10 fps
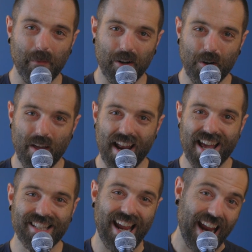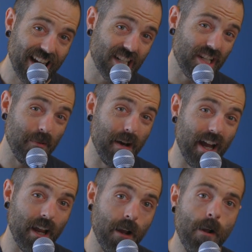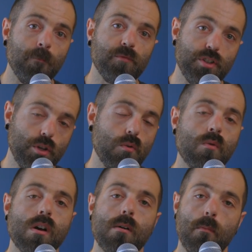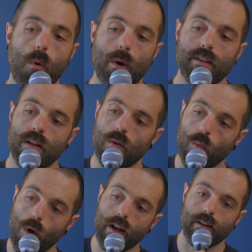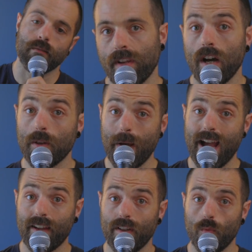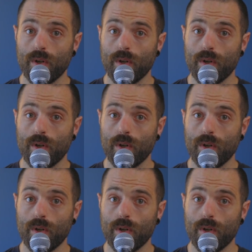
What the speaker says: monitor that has HDMI 2.1 on the back of it,